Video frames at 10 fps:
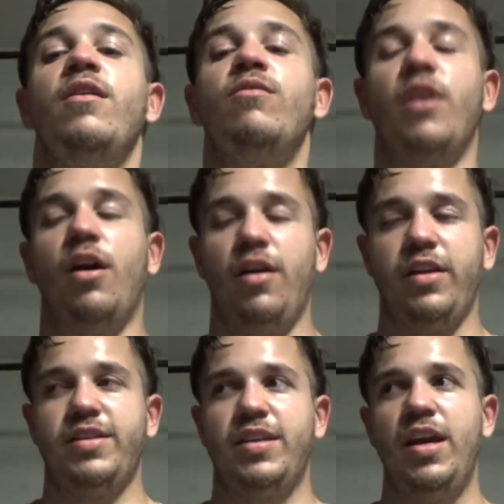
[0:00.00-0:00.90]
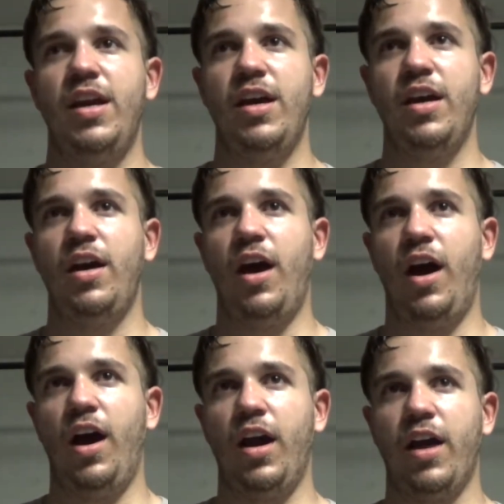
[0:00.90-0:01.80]
Regardless,
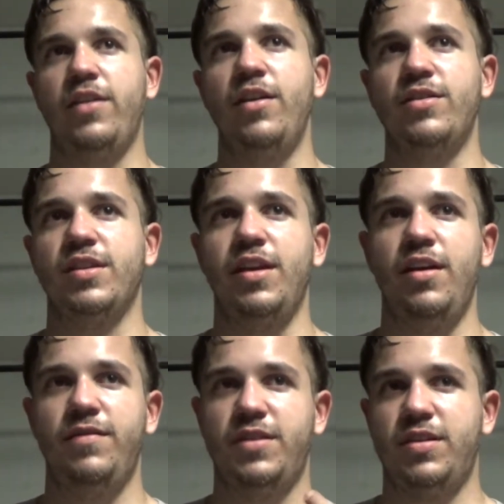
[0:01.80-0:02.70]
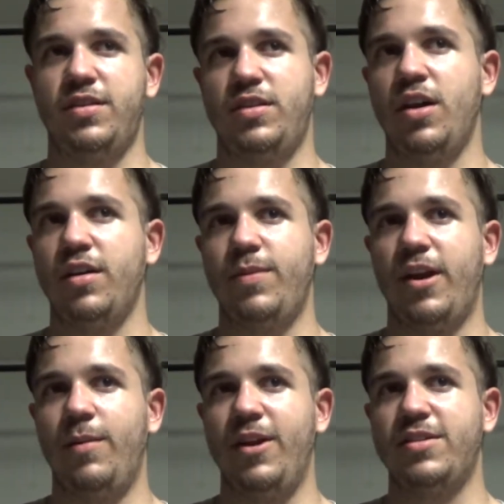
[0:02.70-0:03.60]
I got the new sleeves, talked about
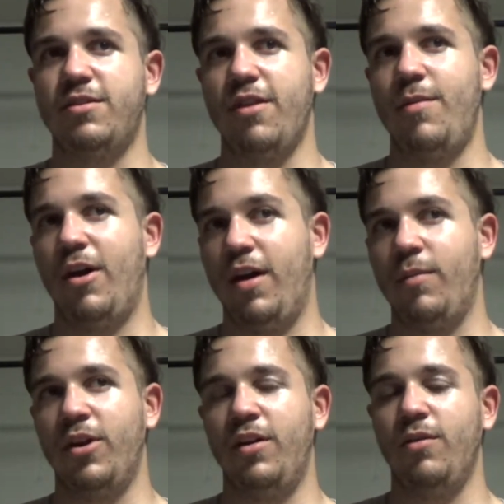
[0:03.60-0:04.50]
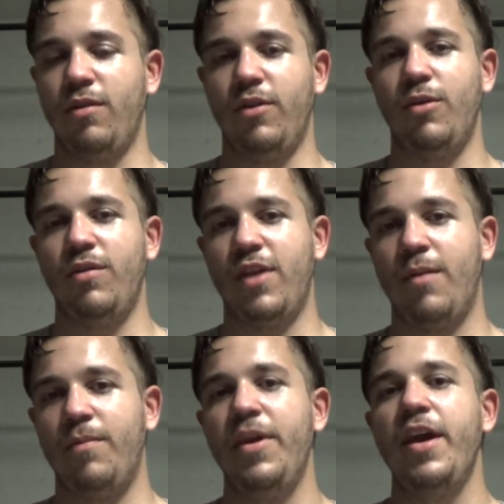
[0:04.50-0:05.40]
it on my Instagram how I'm going to do a review of
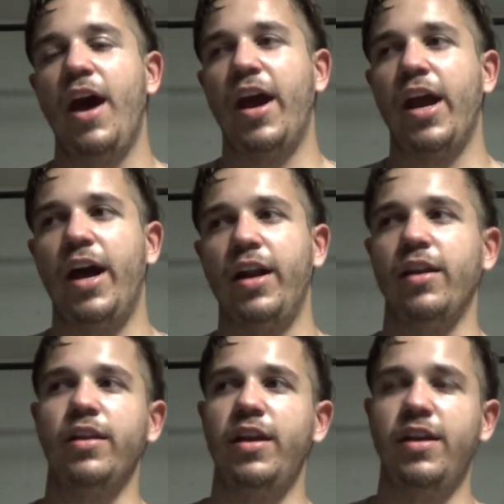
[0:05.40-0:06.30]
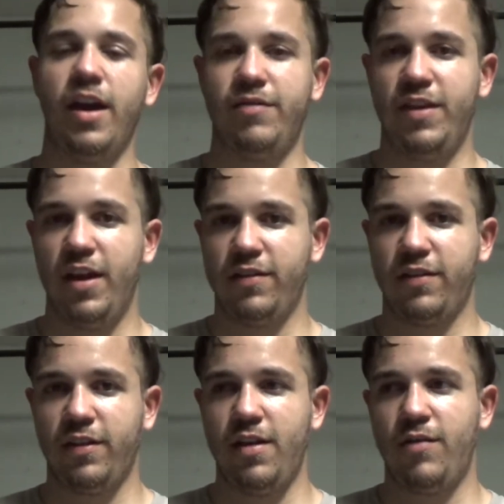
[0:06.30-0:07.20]
them. I got Elite FTS
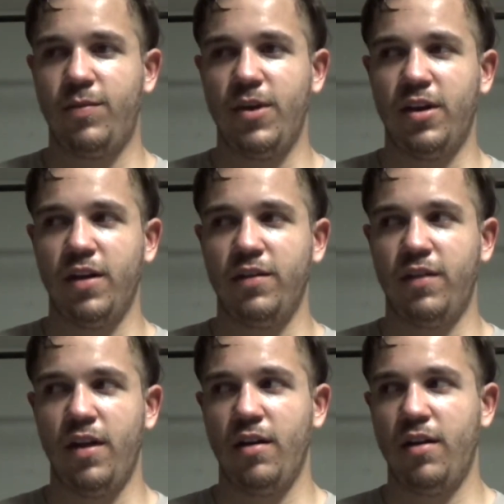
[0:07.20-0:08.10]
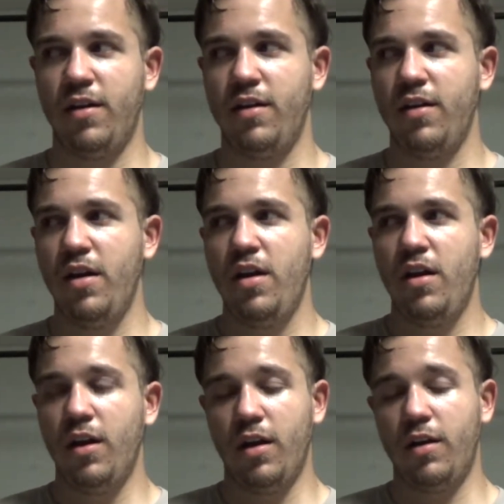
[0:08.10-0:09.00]
sleeves because they are,
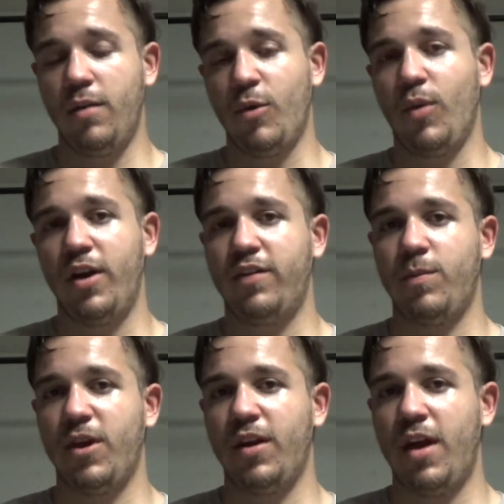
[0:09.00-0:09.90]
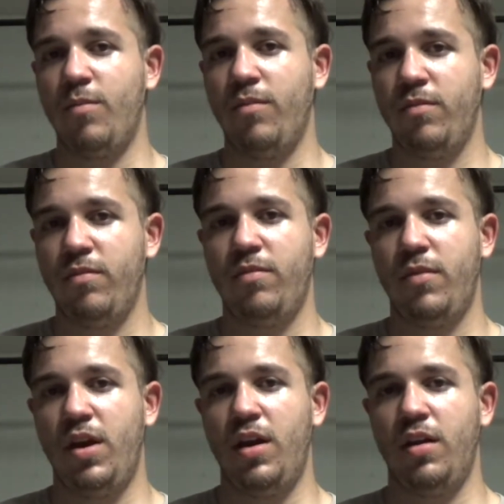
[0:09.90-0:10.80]
number one, it's a big name
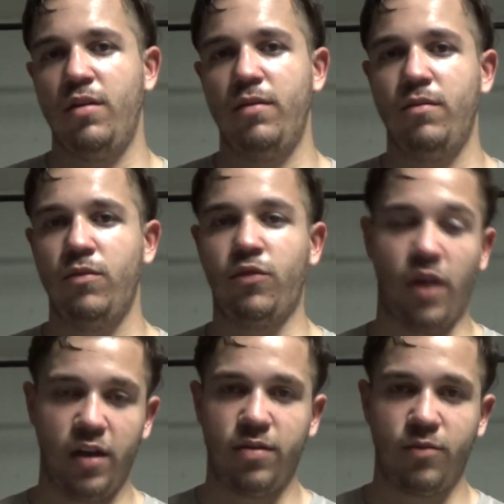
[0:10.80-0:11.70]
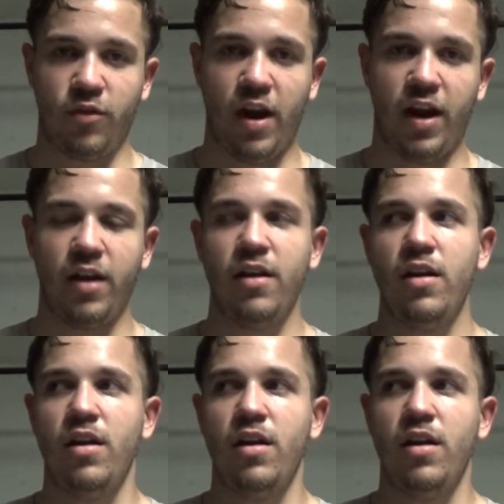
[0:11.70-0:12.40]
in strength training,